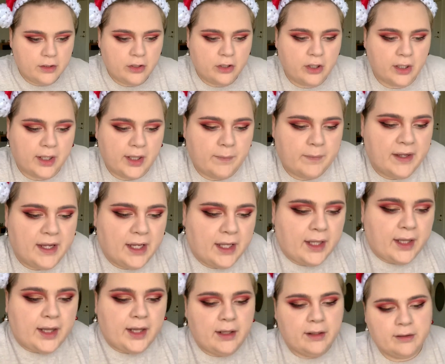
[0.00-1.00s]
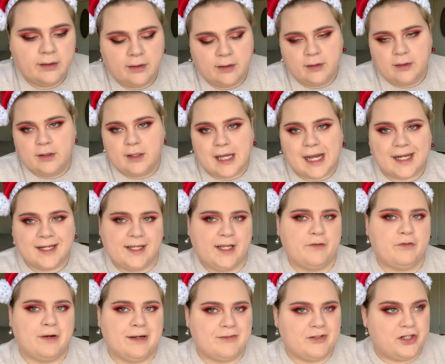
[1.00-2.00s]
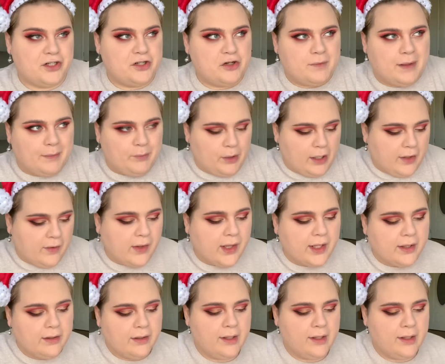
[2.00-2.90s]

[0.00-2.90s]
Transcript: just because I take forever to do my brows.